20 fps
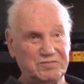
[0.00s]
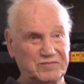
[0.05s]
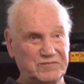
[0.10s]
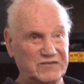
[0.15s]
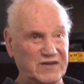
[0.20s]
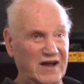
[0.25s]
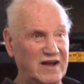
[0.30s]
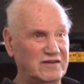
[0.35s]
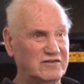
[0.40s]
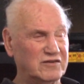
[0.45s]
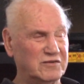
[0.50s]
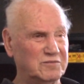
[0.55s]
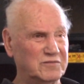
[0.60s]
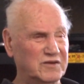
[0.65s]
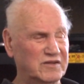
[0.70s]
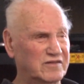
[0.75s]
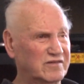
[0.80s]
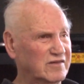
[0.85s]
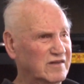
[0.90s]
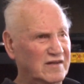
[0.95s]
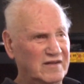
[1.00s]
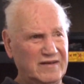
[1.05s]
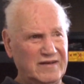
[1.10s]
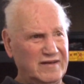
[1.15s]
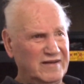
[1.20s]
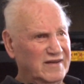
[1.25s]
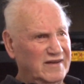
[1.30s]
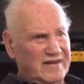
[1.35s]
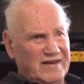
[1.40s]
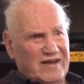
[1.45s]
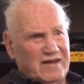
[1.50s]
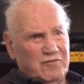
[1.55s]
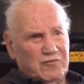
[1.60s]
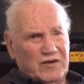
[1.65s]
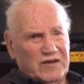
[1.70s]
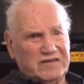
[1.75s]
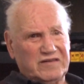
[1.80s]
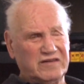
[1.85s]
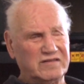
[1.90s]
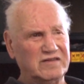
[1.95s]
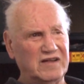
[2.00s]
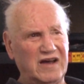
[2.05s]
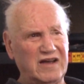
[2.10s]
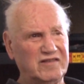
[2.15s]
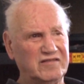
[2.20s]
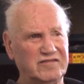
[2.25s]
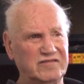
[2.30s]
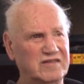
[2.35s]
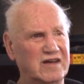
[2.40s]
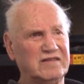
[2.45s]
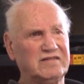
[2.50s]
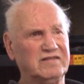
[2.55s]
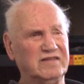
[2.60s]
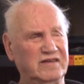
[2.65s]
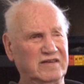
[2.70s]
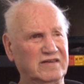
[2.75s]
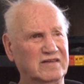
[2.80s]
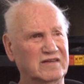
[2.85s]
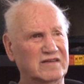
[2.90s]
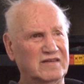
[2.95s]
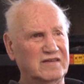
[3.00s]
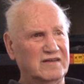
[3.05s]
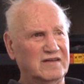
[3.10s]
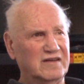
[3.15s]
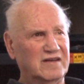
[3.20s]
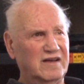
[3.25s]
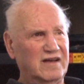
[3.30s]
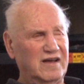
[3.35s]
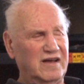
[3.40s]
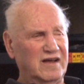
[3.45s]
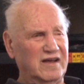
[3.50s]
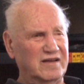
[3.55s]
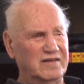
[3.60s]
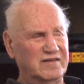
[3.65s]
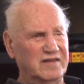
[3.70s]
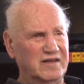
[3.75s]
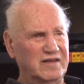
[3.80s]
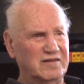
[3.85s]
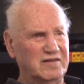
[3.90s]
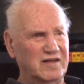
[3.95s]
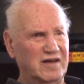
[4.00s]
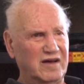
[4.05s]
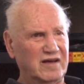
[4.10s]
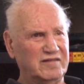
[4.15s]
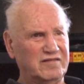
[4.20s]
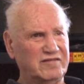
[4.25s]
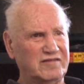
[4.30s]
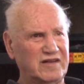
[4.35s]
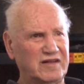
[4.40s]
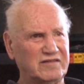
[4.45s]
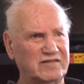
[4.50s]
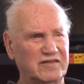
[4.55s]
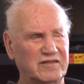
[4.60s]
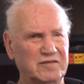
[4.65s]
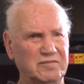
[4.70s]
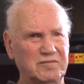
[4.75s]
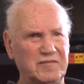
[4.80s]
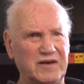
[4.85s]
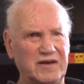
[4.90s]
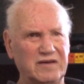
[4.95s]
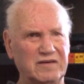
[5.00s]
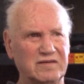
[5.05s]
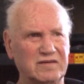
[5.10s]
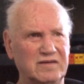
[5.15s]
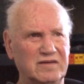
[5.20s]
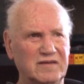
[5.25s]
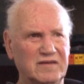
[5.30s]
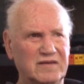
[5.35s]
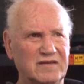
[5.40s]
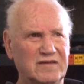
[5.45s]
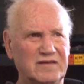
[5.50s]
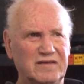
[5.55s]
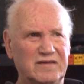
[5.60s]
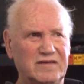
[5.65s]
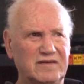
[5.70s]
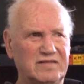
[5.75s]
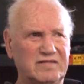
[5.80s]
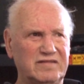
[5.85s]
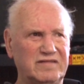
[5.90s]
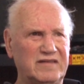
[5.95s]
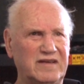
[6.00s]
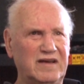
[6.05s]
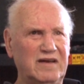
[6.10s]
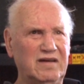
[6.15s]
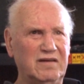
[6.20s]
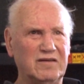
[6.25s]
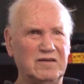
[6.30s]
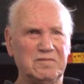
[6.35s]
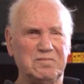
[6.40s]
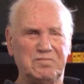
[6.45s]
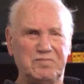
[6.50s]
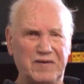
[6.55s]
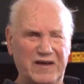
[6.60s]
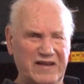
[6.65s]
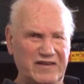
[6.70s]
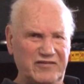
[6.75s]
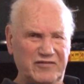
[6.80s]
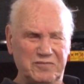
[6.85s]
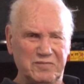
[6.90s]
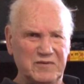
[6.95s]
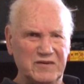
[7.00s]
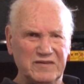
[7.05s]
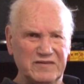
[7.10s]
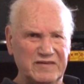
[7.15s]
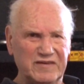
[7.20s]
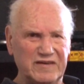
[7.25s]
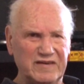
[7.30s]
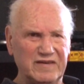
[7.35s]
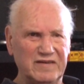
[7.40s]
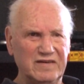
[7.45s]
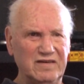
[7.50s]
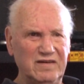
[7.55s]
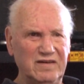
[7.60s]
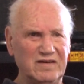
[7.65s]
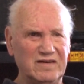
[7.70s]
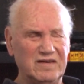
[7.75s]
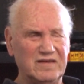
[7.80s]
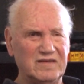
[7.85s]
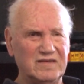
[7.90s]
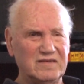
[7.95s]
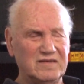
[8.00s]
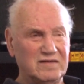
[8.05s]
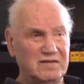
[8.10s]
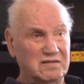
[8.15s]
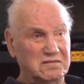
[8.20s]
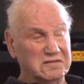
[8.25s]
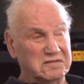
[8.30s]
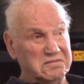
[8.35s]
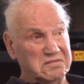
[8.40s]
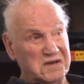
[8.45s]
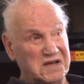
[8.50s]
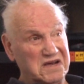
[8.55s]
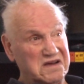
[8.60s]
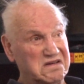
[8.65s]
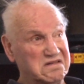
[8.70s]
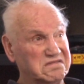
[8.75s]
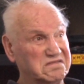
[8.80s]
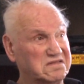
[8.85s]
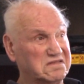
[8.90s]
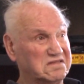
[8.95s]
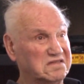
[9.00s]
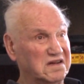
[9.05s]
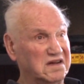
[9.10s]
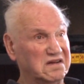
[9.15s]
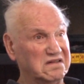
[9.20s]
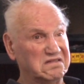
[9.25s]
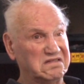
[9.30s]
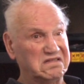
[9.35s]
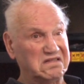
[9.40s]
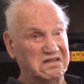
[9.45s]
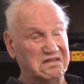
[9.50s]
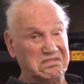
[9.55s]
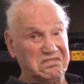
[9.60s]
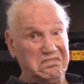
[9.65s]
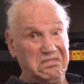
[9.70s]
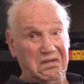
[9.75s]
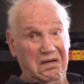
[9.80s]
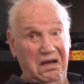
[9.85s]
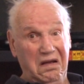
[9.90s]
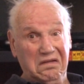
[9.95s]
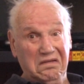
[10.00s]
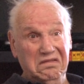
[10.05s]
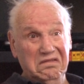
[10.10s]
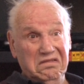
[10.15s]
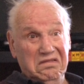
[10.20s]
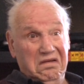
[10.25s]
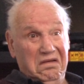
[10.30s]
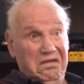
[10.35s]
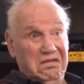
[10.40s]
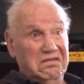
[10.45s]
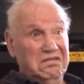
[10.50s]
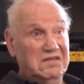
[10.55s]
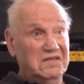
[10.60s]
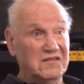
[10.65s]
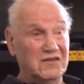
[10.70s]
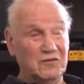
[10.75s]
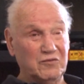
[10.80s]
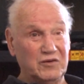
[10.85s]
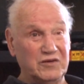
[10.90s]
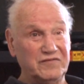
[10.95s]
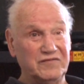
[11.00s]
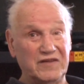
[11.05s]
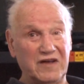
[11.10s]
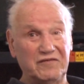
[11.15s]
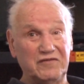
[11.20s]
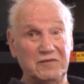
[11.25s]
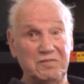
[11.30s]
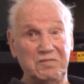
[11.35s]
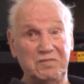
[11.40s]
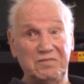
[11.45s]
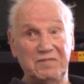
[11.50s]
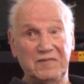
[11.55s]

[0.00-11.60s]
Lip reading: documents, and I recognized nothing. And then I said to the mayor, "Is there a basement here?" And the mayor of the town said, "I don't know. We've never